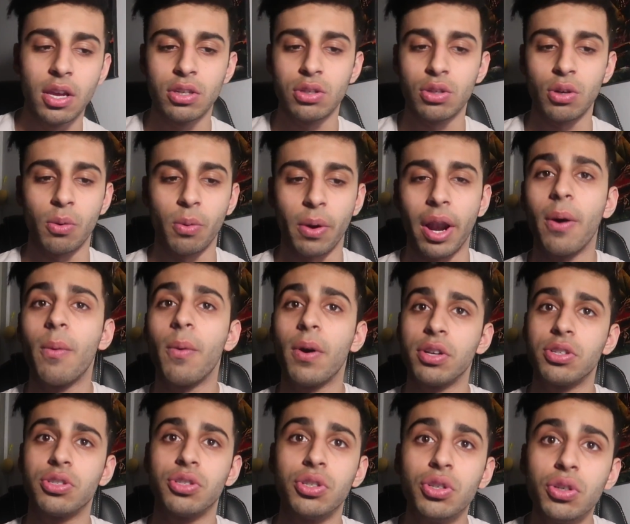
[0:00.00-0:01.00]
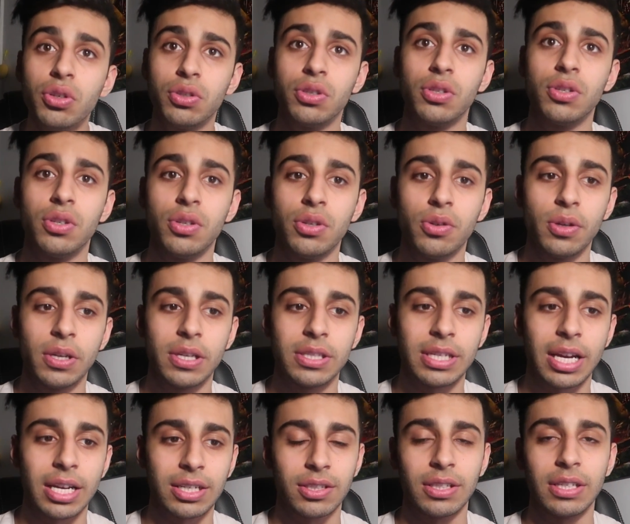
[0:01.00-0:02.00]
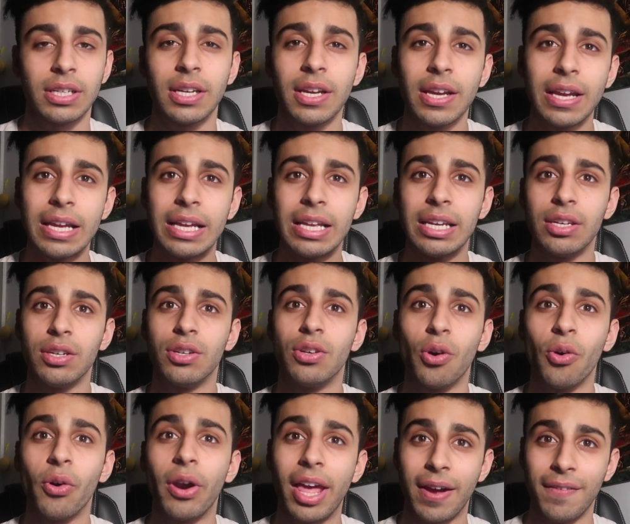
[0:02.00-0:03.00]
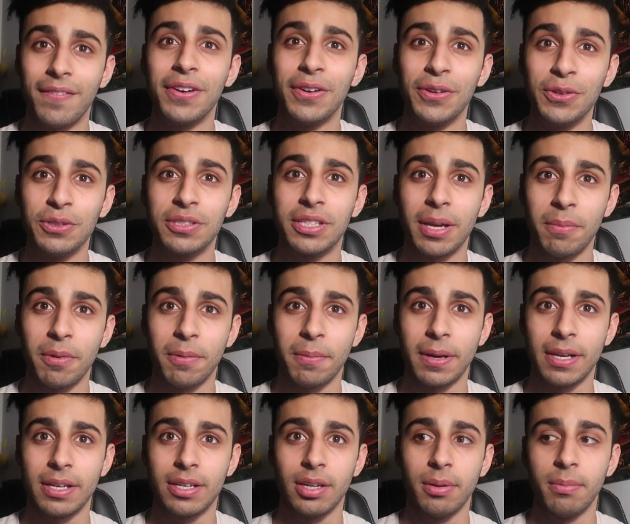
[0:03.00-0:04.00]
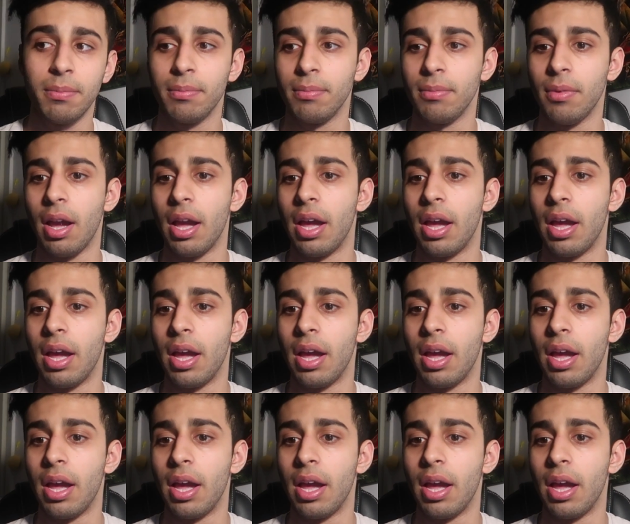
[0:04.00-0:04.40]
So what I want you to do is actually don't ever lose that momentum.